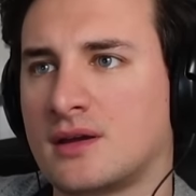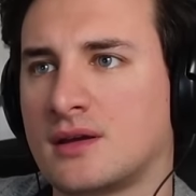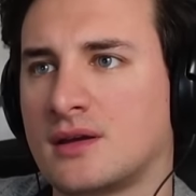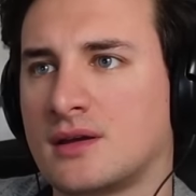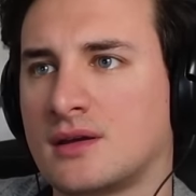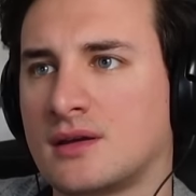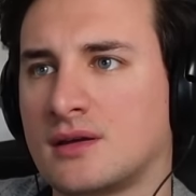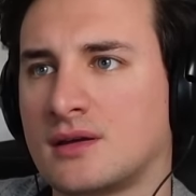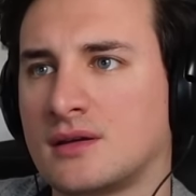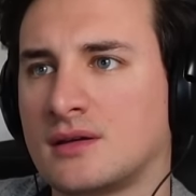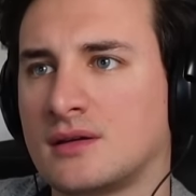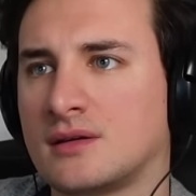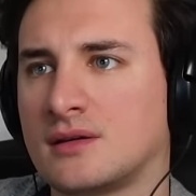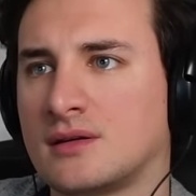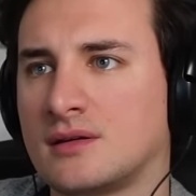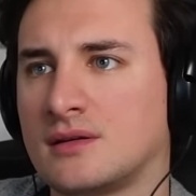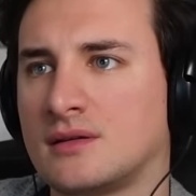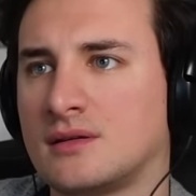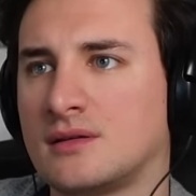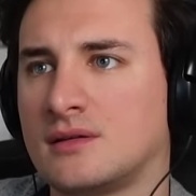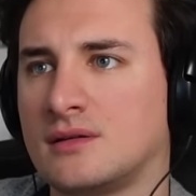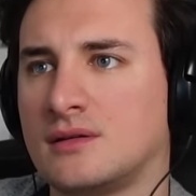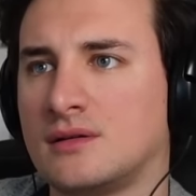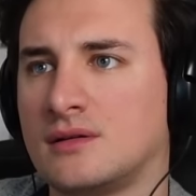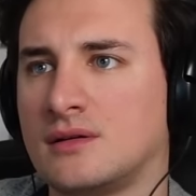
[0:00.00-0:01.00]
start,
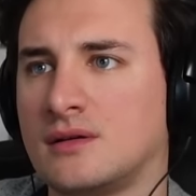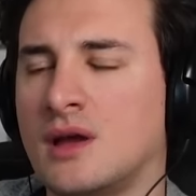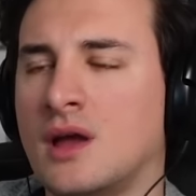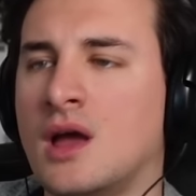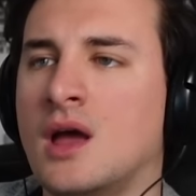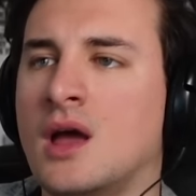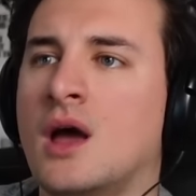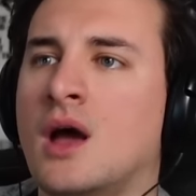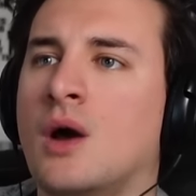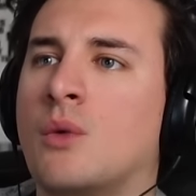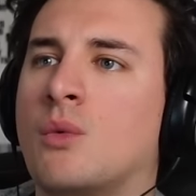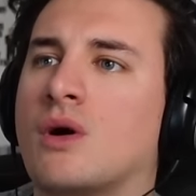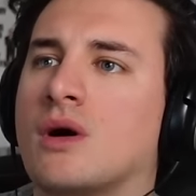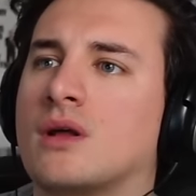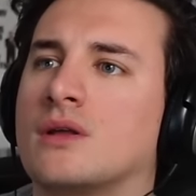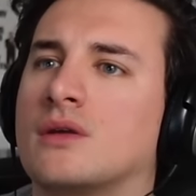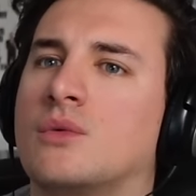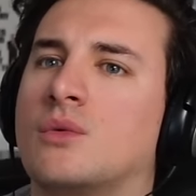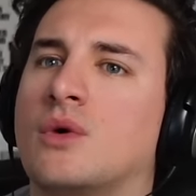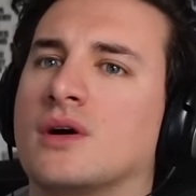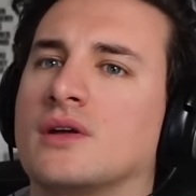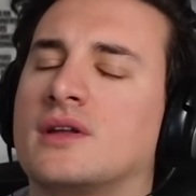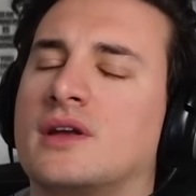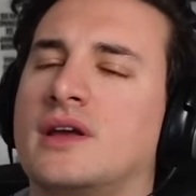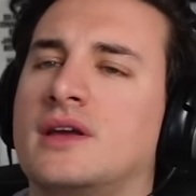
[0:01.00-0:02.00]
it was
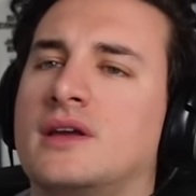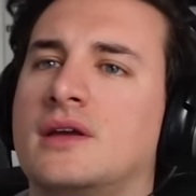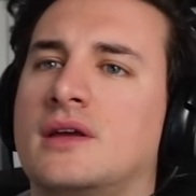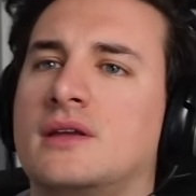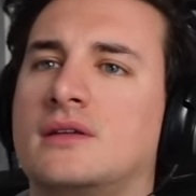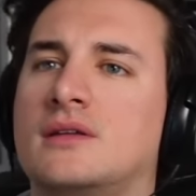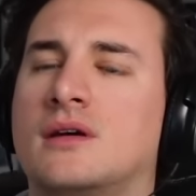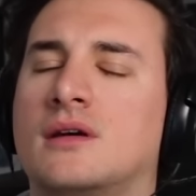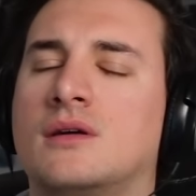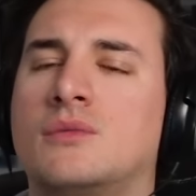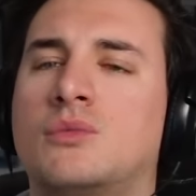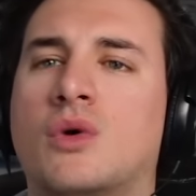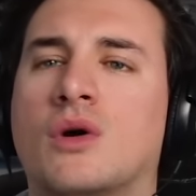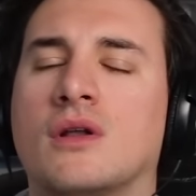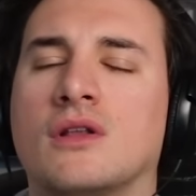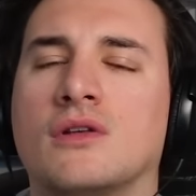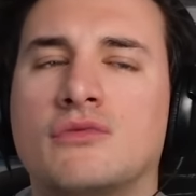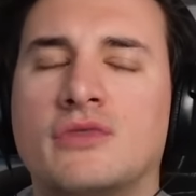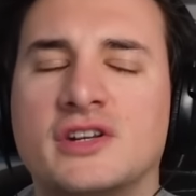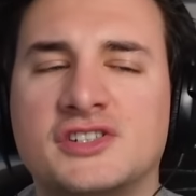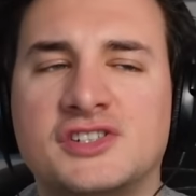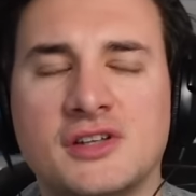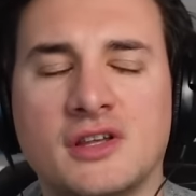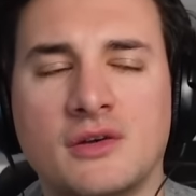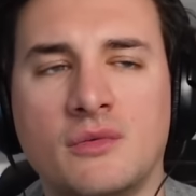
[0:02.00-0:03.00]
Spike. Well, well, it, well,
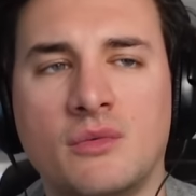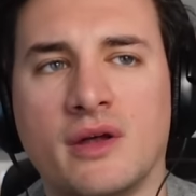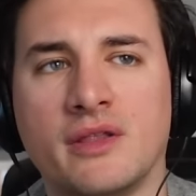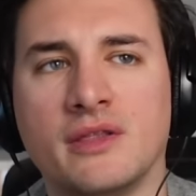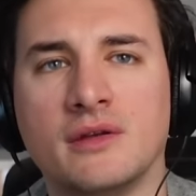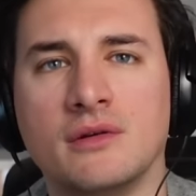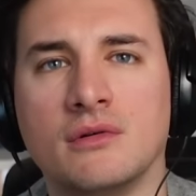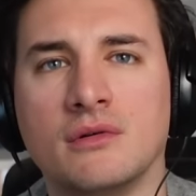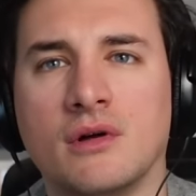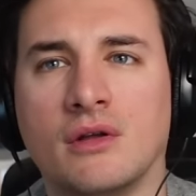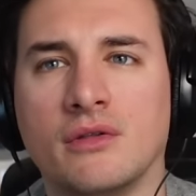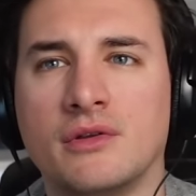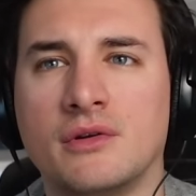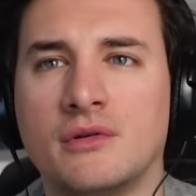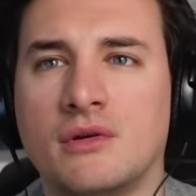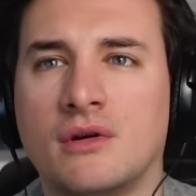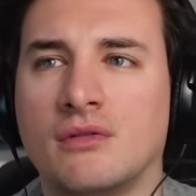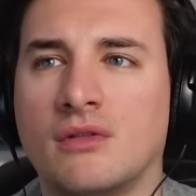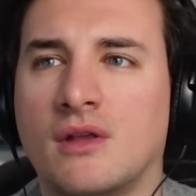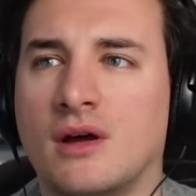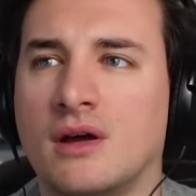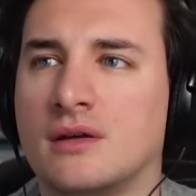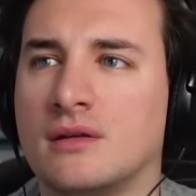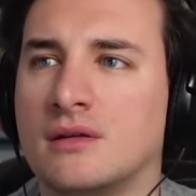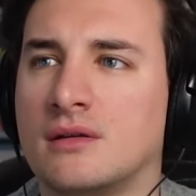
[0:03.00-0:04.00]
originally when they were on, they were
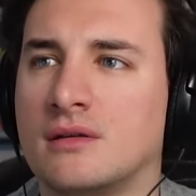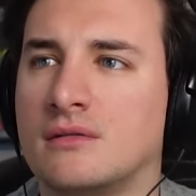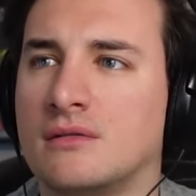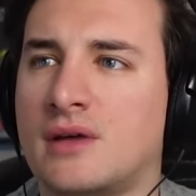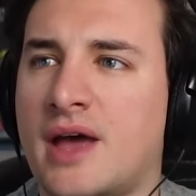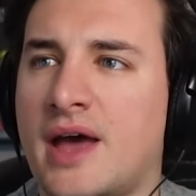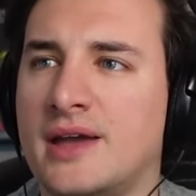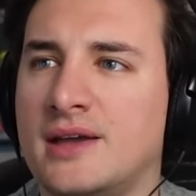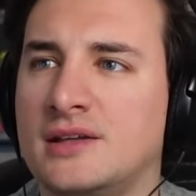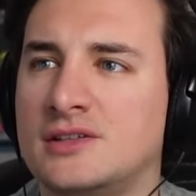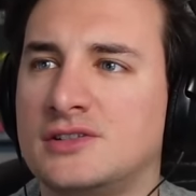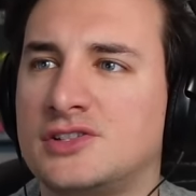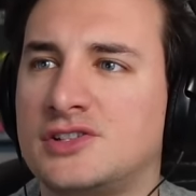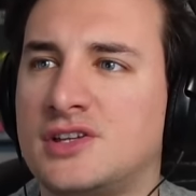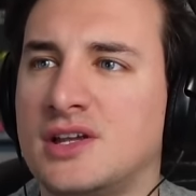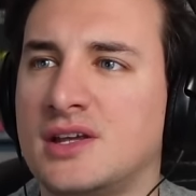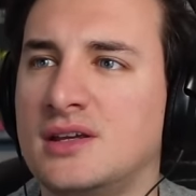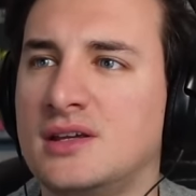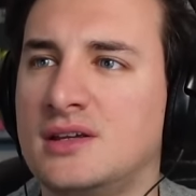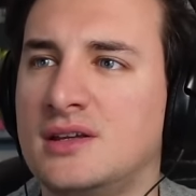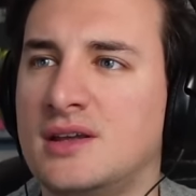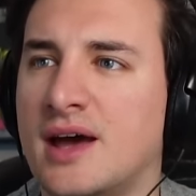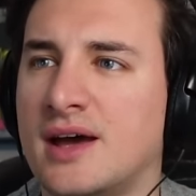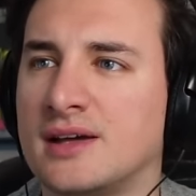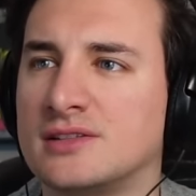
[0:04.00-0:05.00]
on like
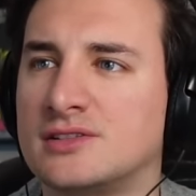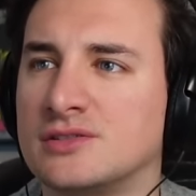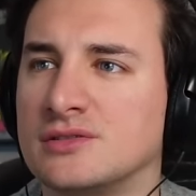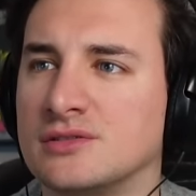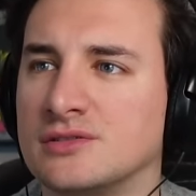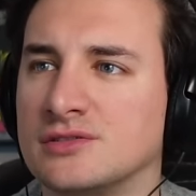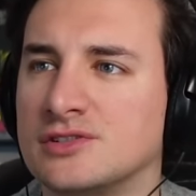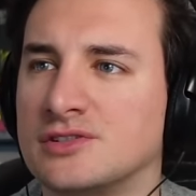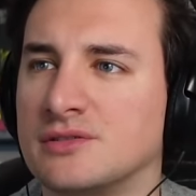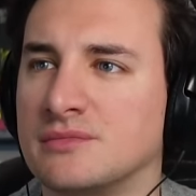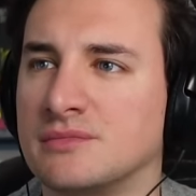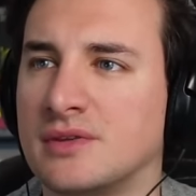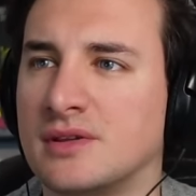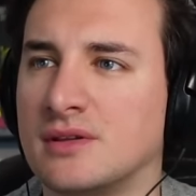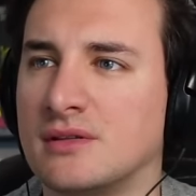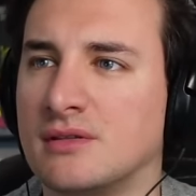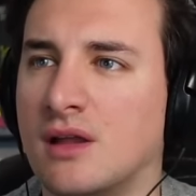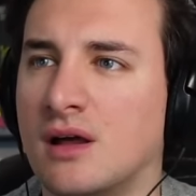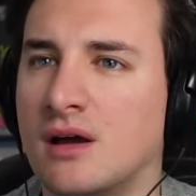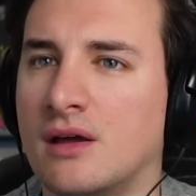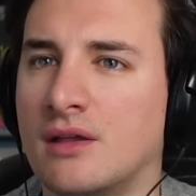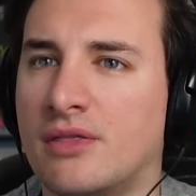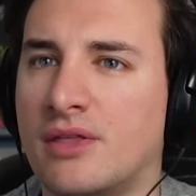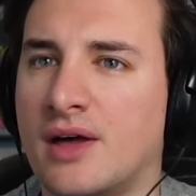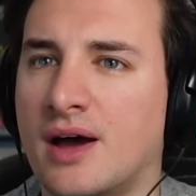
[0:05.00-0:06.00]
HDNet or something
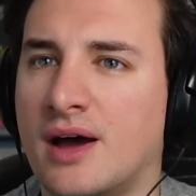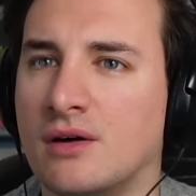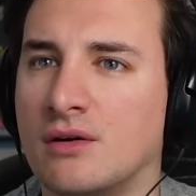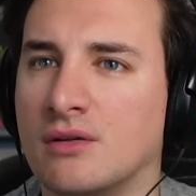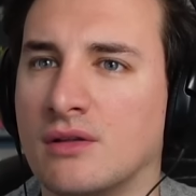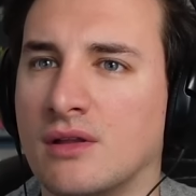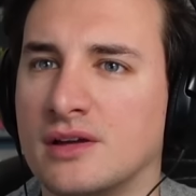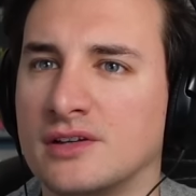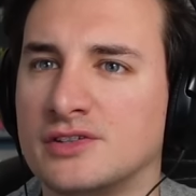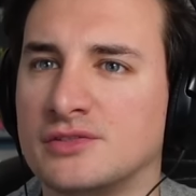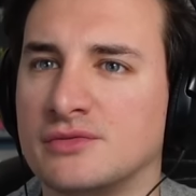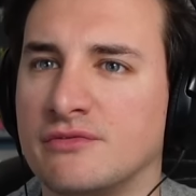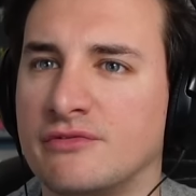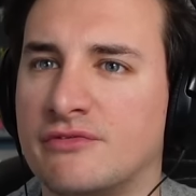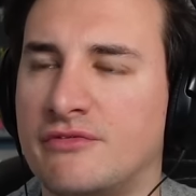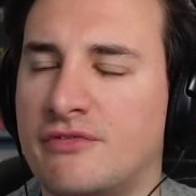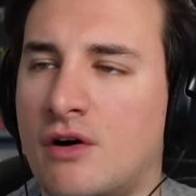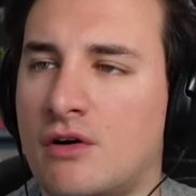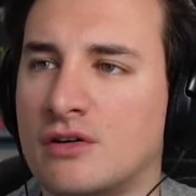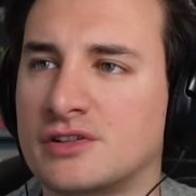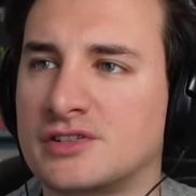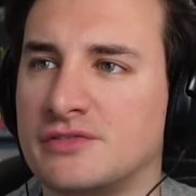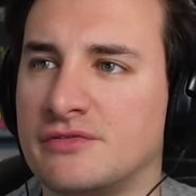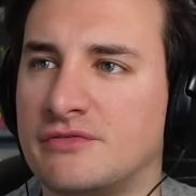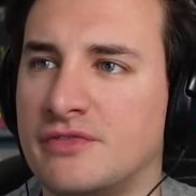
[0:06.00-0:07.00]
like that, or like some
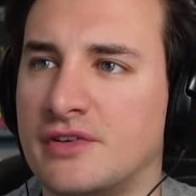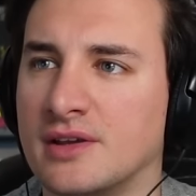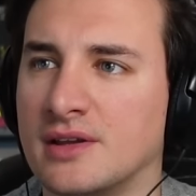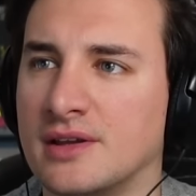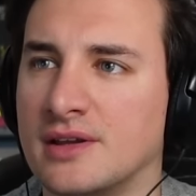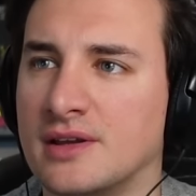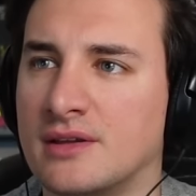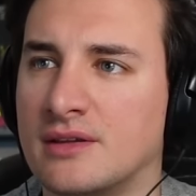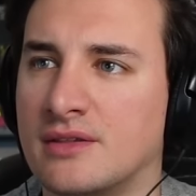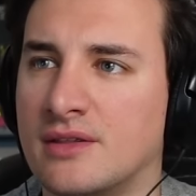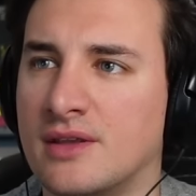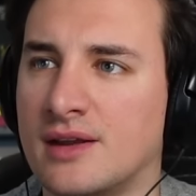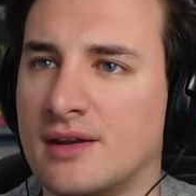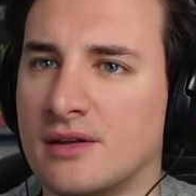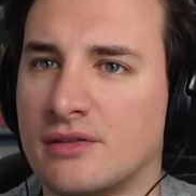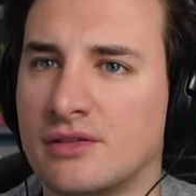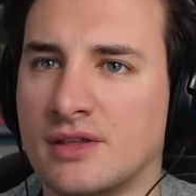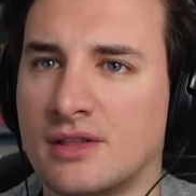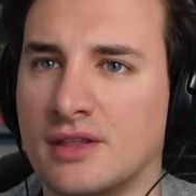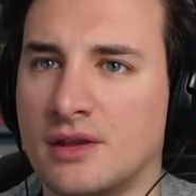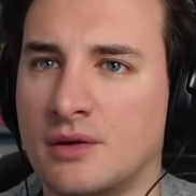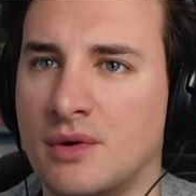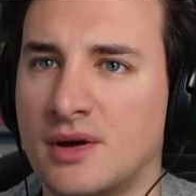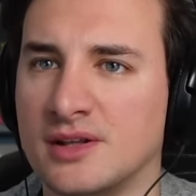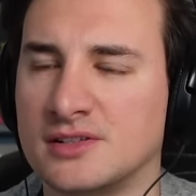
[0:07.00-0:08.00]
Fox affiliate, and then I
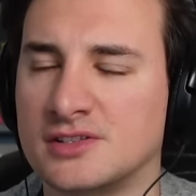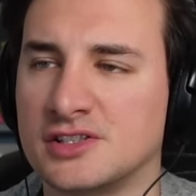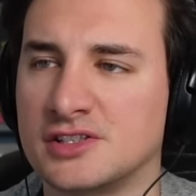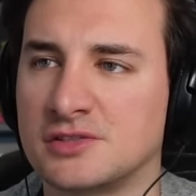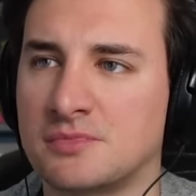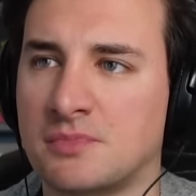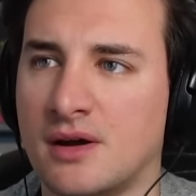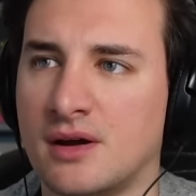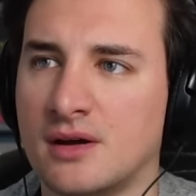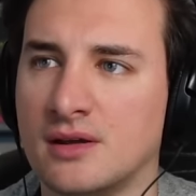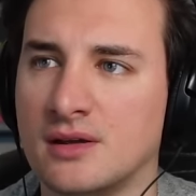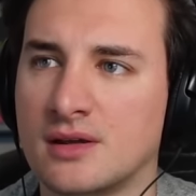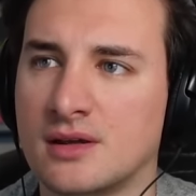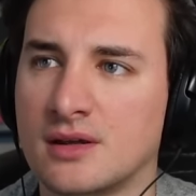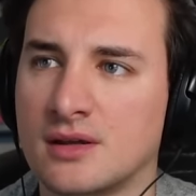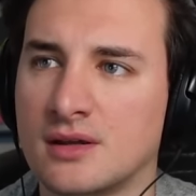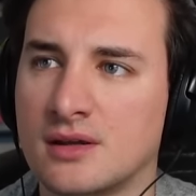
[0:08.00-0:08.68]
think they went but, to Spike.